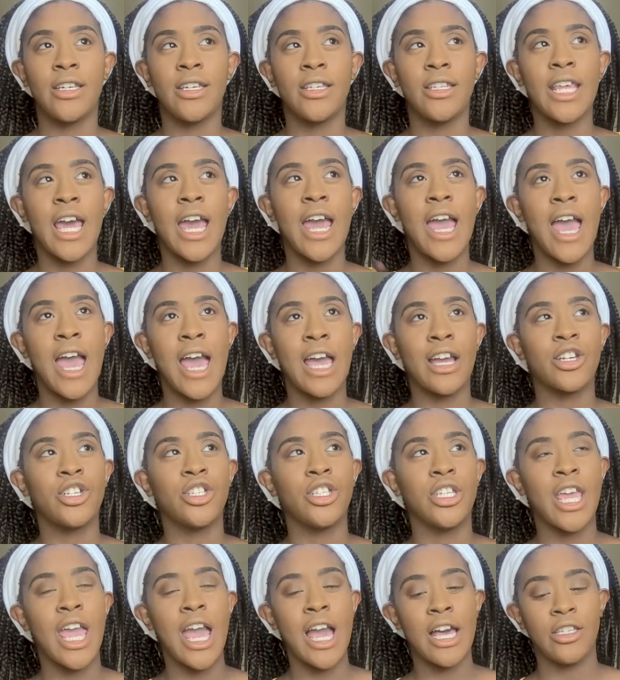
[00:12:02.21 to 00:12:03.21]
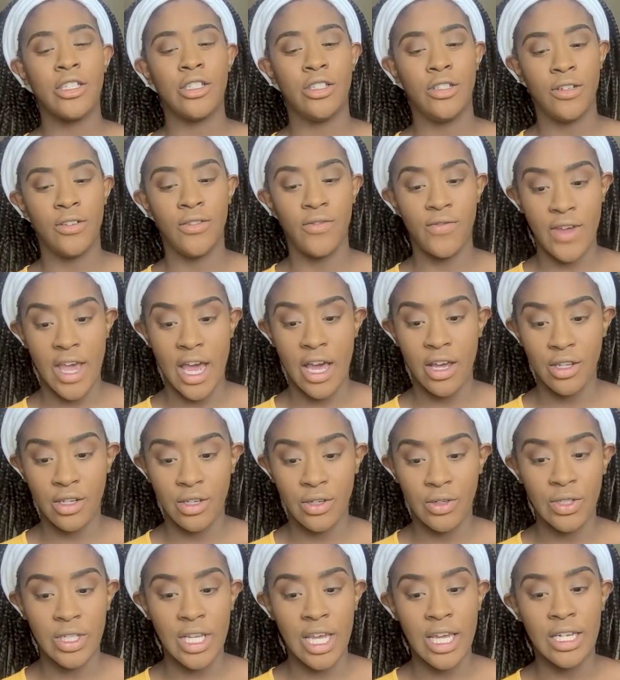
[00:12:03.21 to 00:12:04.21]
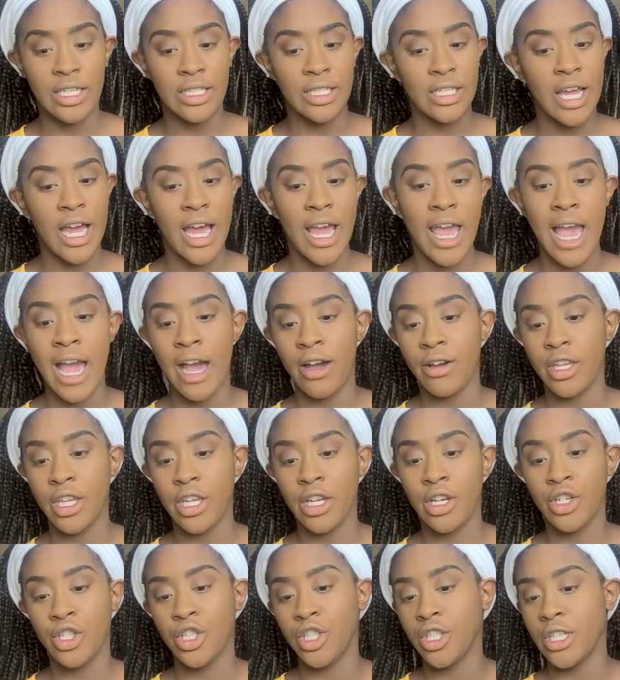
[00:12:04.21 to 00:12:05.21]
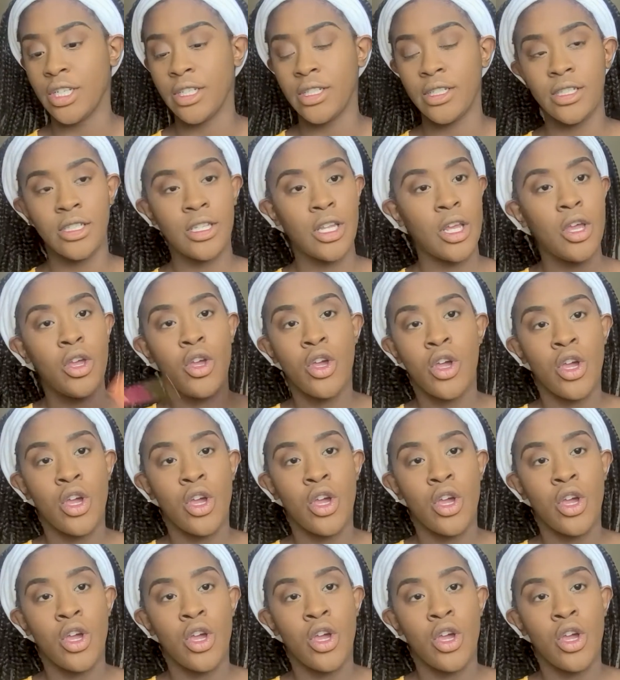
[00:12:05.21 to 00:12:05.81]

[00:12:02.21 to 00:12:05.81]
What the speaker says: that actually has good values and is not out here just